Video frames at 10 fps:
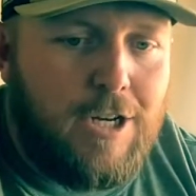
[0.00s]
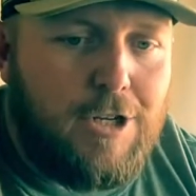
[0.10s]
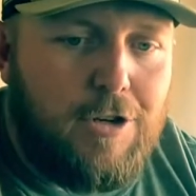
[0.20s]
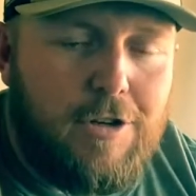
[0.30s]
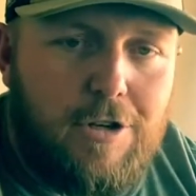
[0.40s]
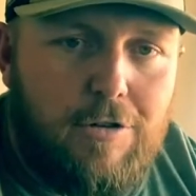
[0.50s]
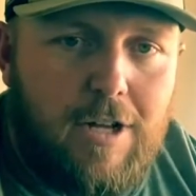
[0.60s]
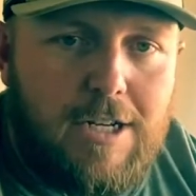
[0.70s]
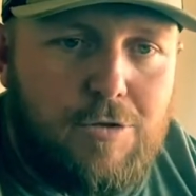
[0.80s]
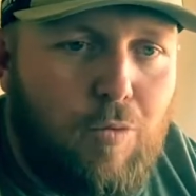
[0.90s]
You can
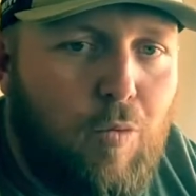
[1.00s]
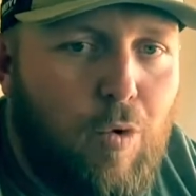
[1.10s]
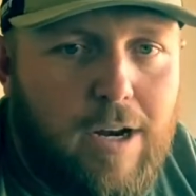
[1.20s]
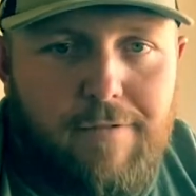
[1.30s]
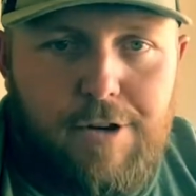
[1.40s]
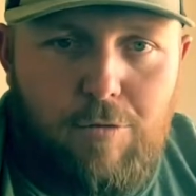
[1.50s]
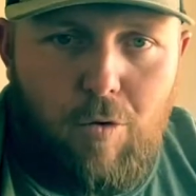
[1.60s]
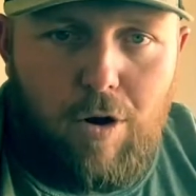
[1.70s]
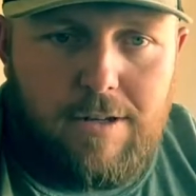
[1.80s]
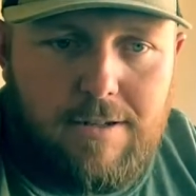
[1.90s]
utilize whatever you
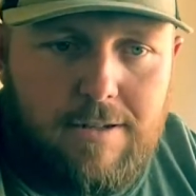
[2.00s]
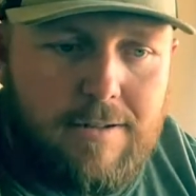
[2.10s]
want.